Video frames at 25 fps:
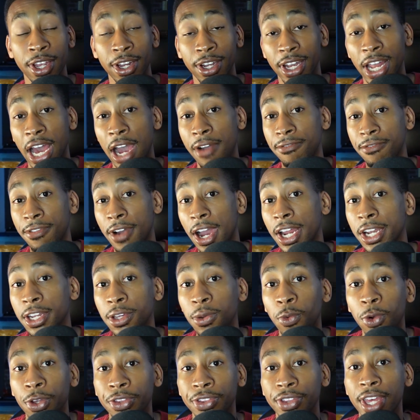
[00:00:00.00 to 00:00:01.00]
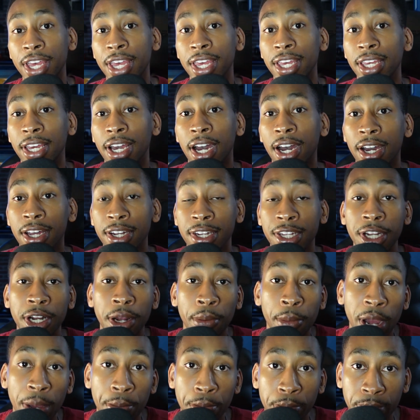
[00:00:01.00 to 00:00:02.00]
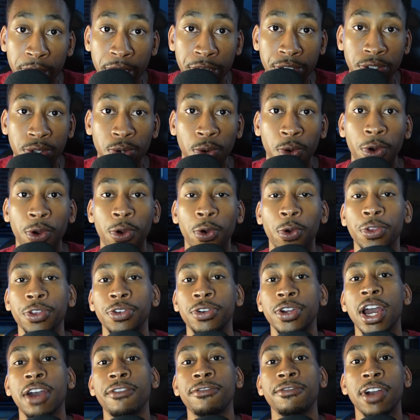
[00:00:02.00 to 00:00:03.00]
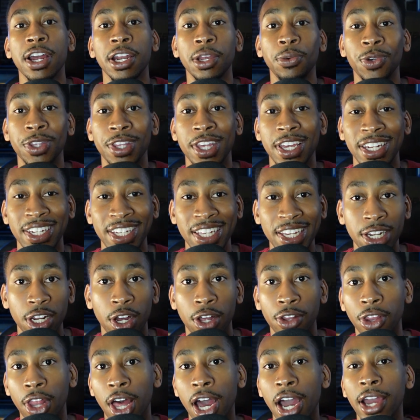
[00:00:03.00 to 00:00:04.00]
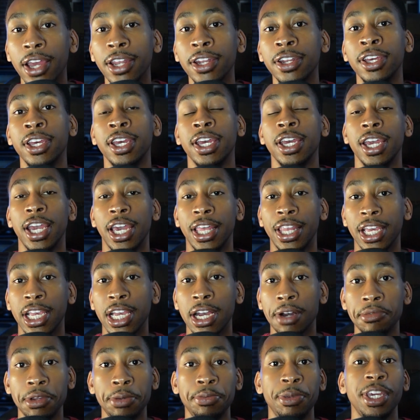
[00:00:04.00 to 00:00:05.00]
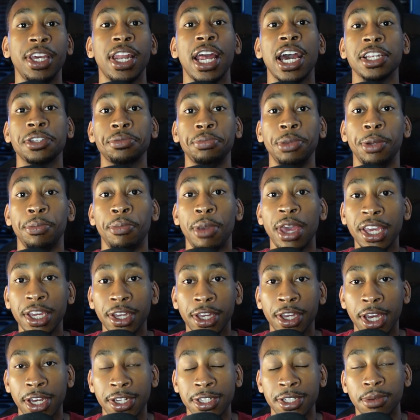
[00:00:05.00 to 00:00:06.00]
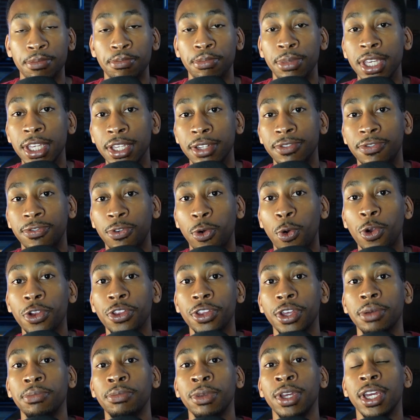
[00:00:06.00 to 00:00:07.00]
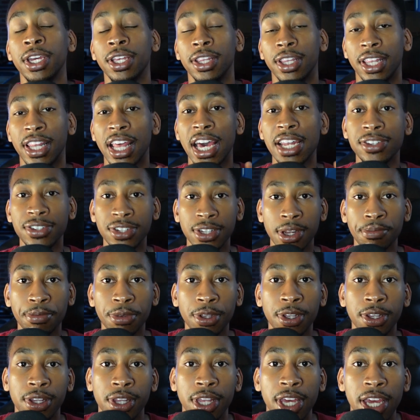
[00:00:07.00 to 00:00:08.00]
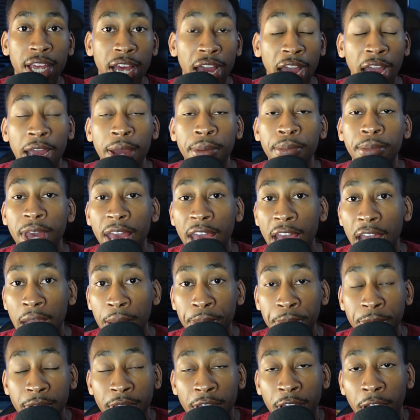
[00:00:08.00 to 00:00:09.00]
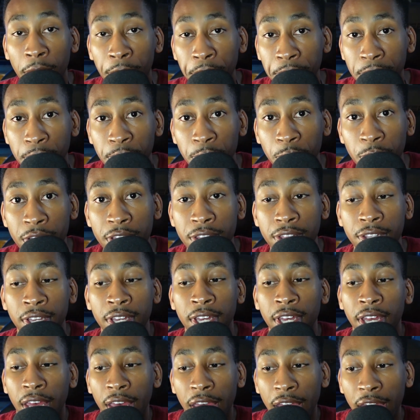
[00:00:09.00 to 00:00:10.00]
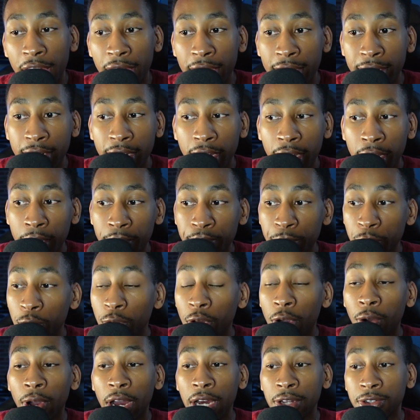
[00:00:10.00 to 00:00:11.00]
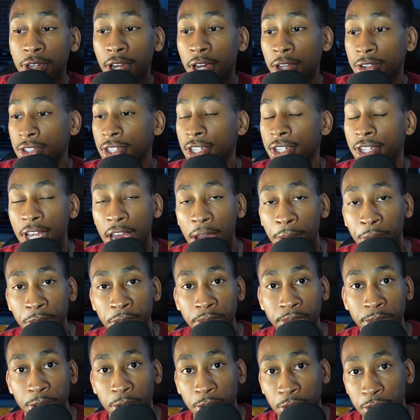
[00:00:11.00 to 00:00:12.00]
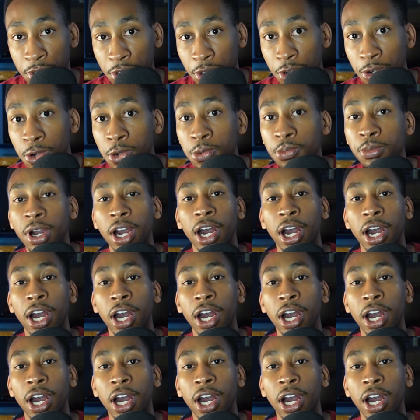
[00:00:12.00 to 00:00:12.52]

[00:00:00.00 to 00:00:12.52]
not finding what they need on my beat store, or they're not finding what they need online, and they come to me and ask me to make a custom beat for them, then that's something that I'm happy to help them with. And I'll sit down with them through Zoom.